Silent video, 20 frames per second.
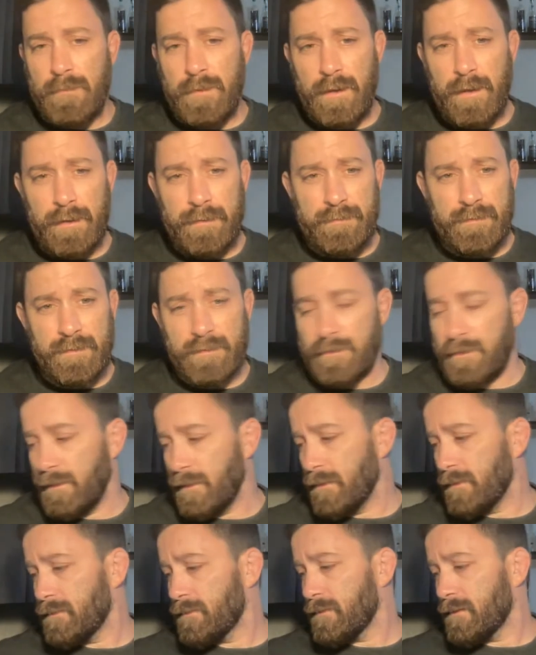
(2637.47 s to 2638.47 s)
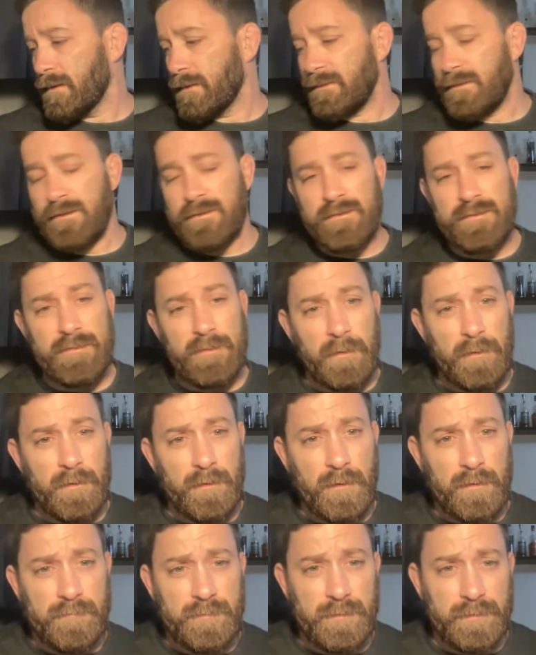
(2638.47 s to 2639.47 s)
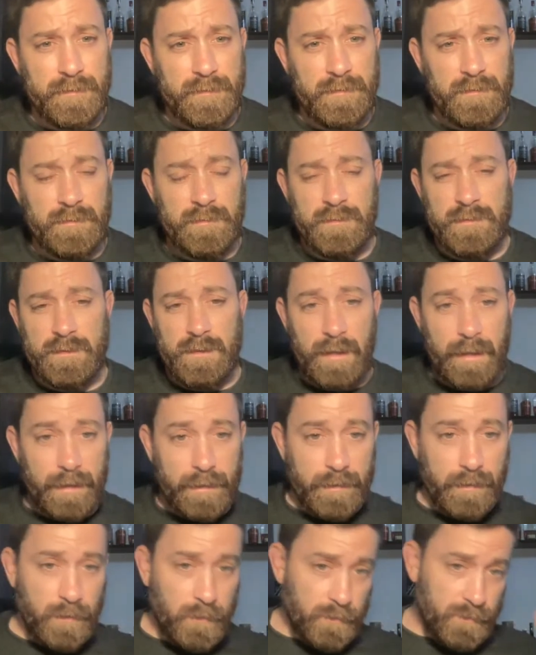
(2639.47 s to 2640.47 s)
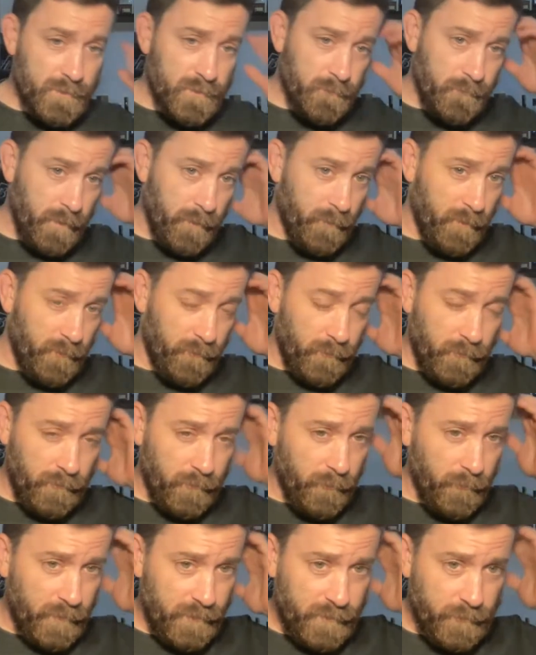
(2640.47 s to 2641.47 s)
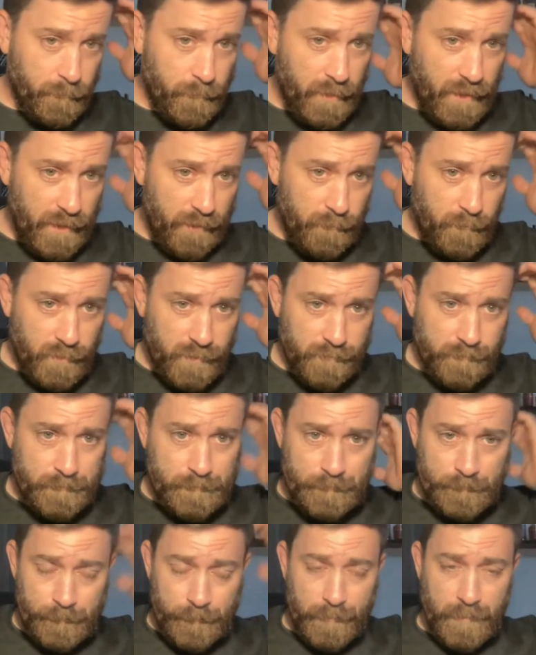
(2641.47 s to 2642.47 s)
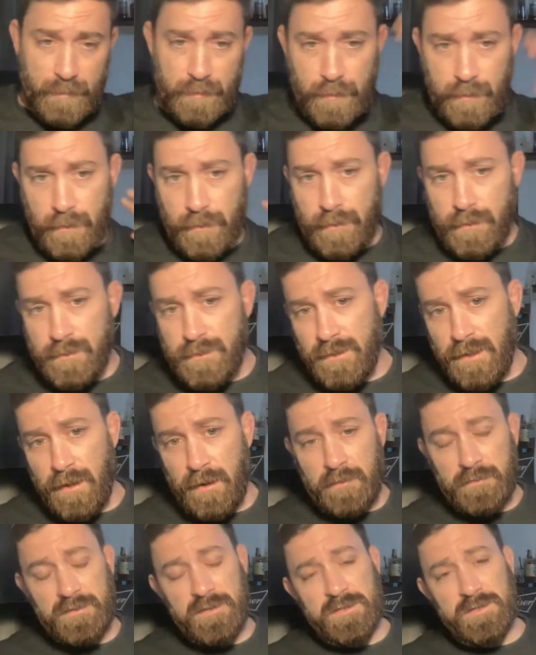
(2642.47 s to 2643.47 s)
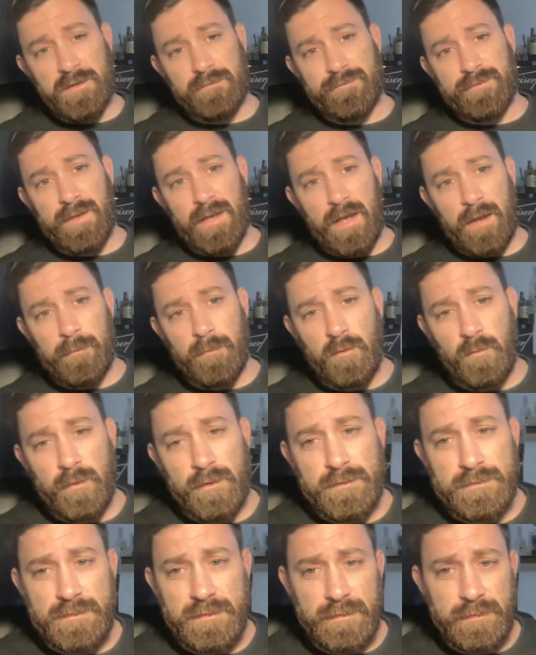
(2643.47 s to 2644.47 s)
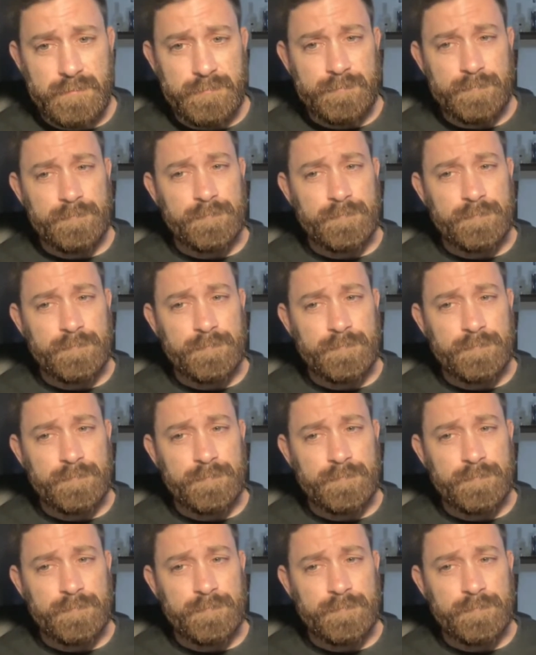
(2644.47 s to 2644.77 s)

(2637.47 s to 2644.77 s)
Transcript: I did start off a little late here, so maybe we already went to bed. But shout out to Jeff the Animal Wilson.